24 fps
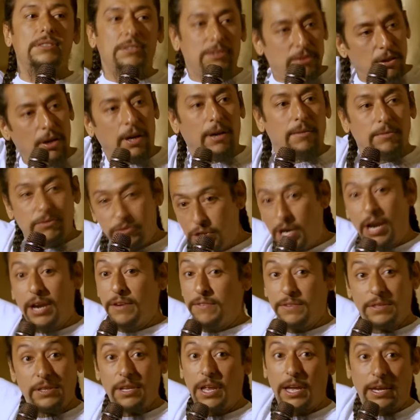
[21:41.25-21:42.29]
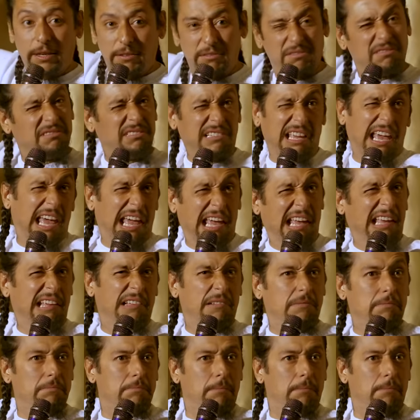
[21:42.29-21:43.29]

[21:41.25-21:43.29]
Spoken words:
so I'm driving, like, 8